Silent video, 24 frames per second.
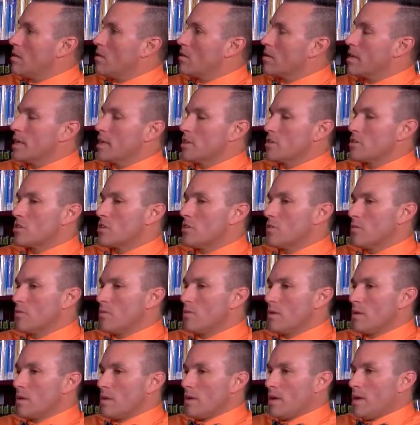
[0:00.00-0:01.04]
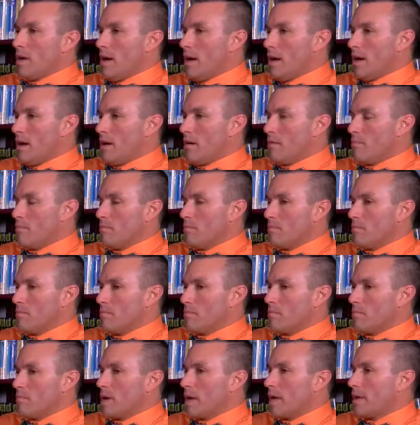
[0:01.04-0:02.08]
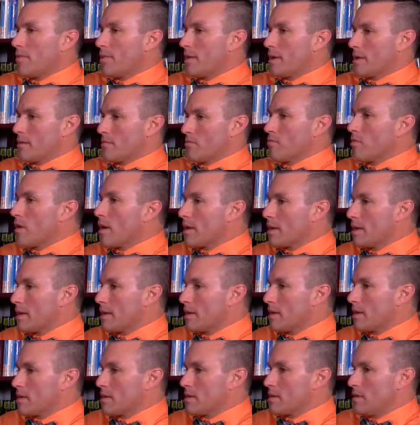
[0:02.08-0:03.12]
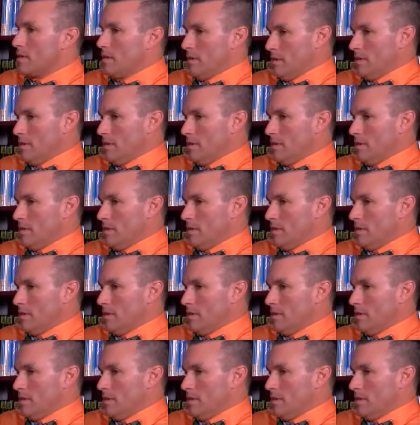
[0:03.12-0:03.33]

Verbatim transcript: Okay, so um, when I think of running, you